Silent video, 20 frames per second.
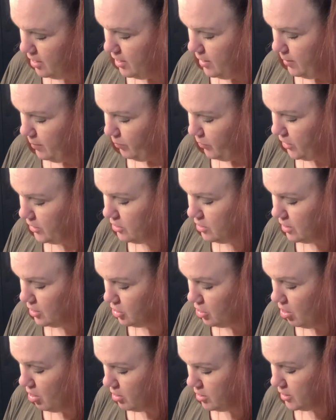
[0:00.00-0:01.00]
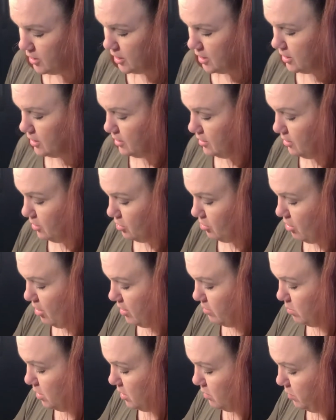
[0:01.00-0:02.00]
It's such a hard thing to
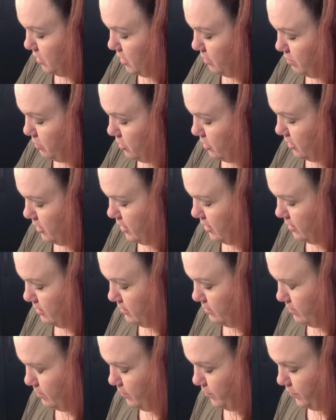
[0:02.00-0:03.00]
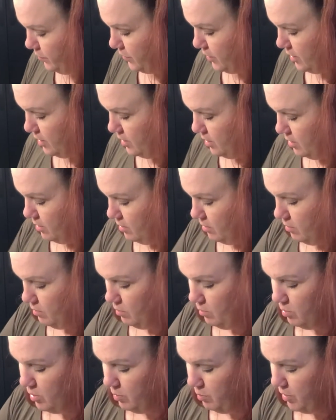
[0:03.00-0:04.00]
describe to people, and
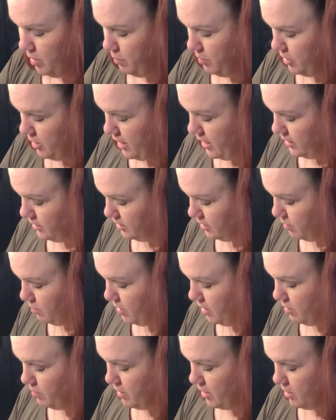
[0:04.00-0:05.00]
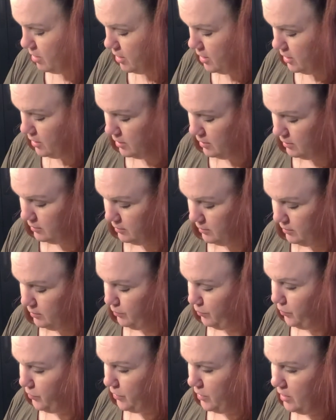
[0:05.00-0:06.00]
when people ask me about it,
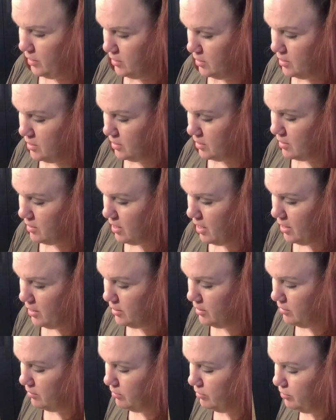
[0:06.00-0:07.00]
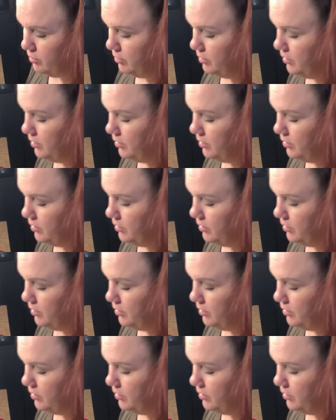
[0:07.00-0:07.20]
it's kind of